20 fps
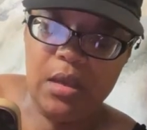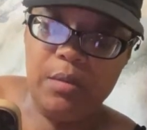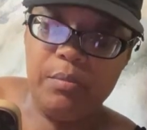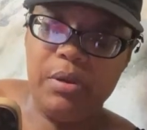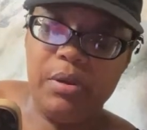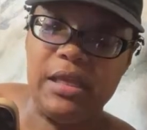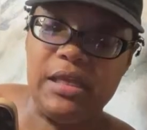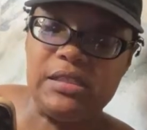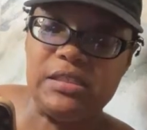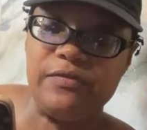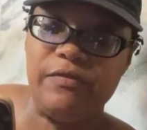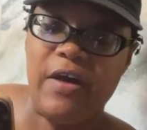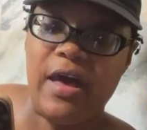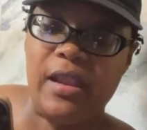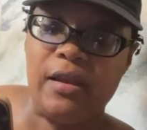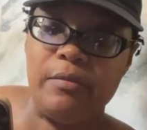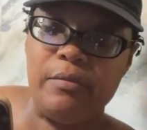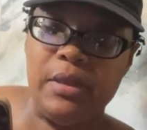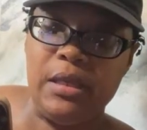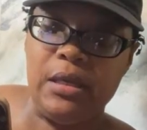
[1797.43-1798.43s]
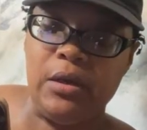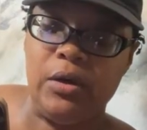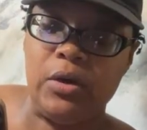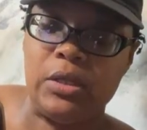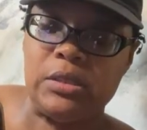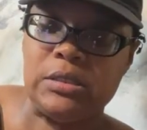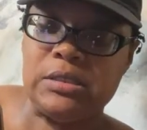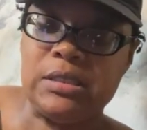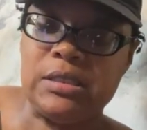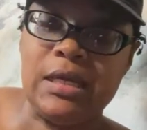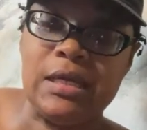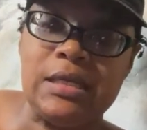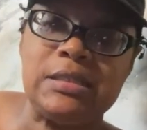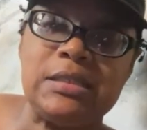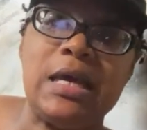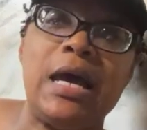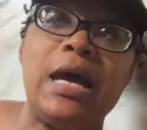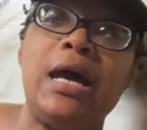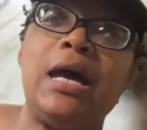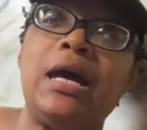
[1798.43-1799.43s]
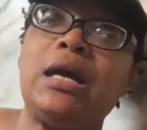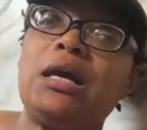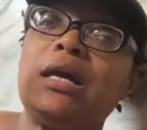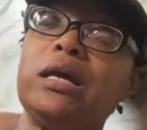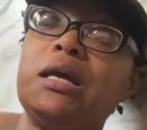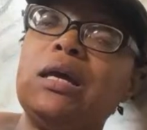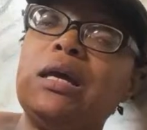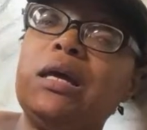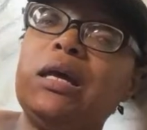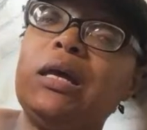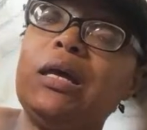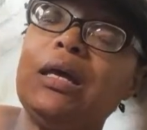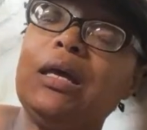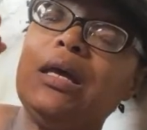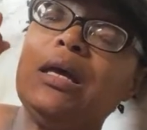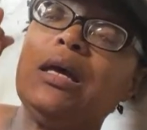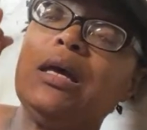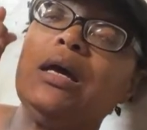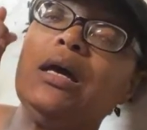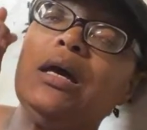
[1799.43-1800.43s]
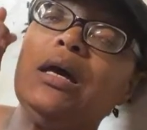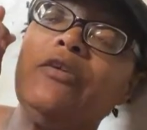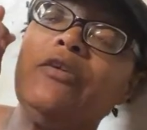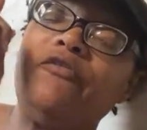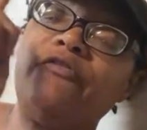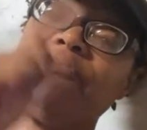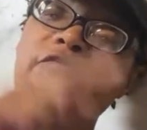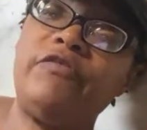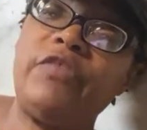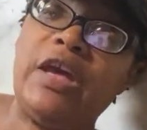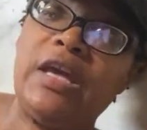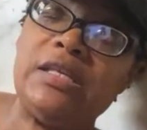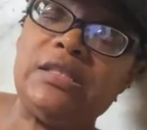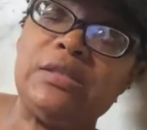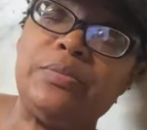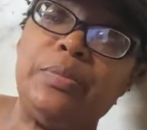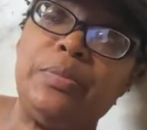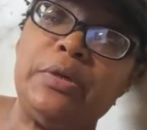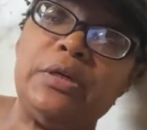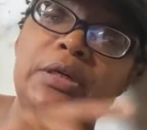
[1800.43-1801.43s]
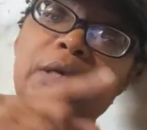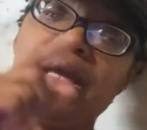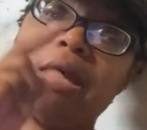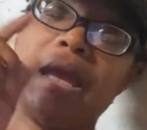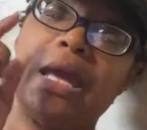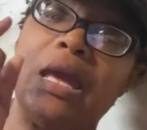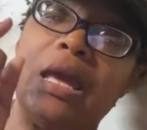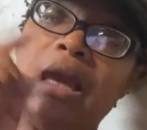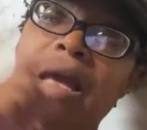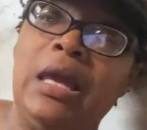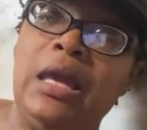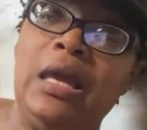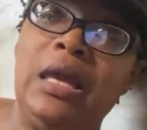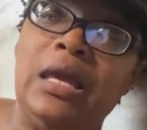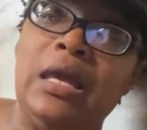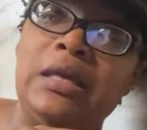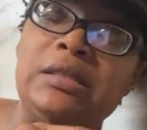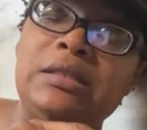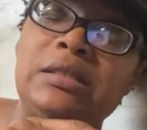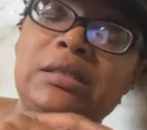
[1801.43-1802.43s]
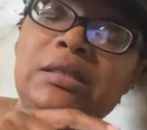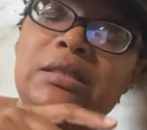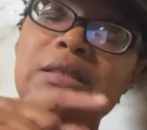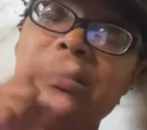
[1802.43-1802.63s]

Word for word: Please follow me on TikTok, Facebook and